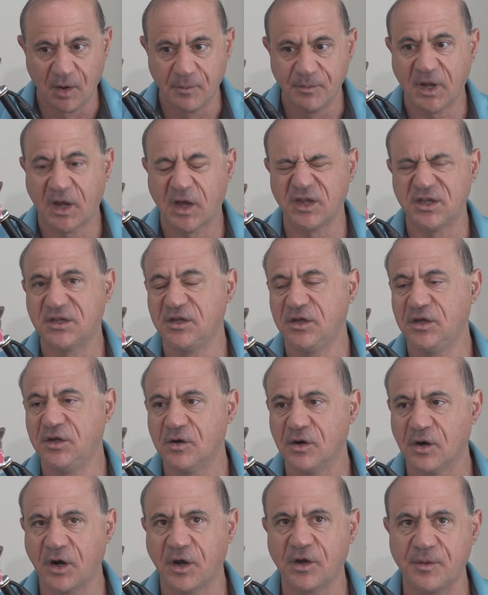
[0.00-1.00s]
because
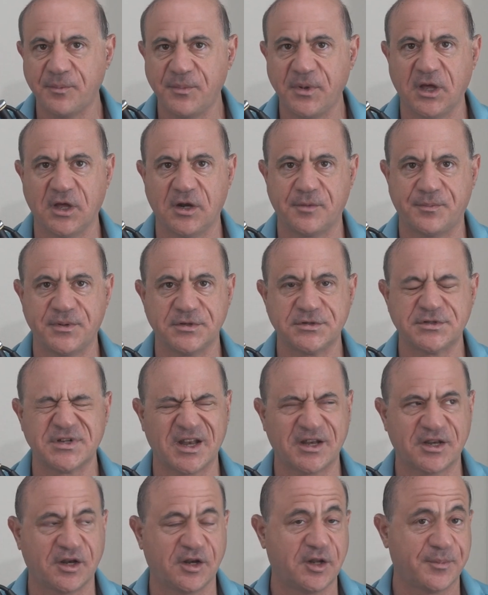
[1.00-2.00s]
you're going to be in a
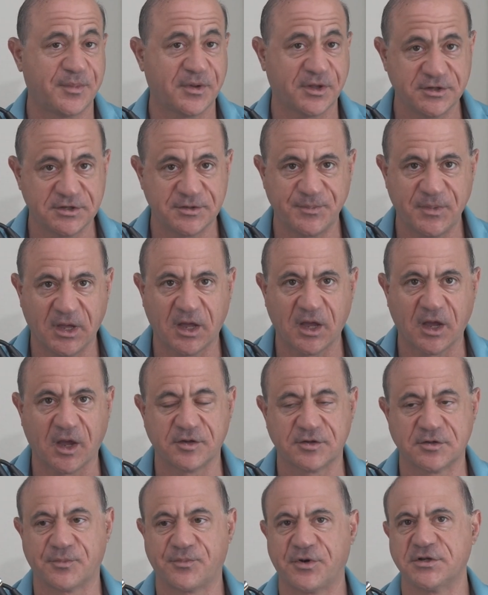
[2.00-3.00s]
position, typically speaking,
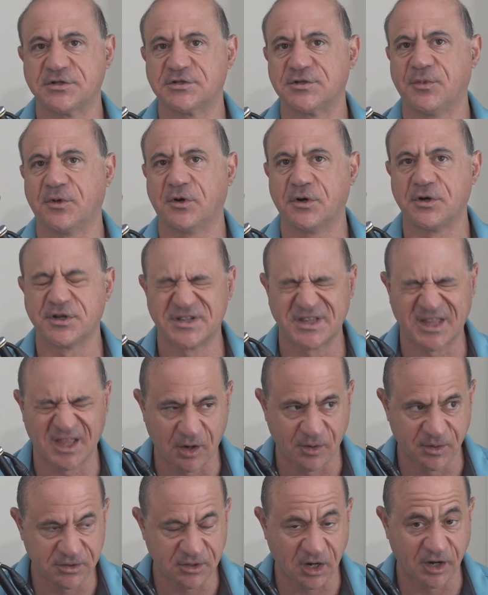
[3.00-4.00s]
as a principal or
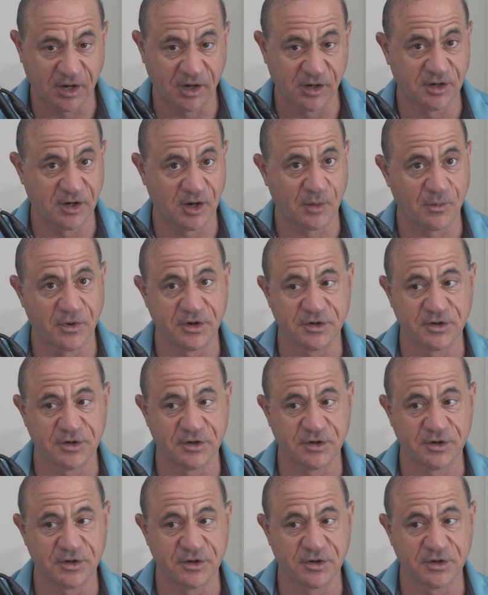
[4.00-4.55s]
distinguished architect,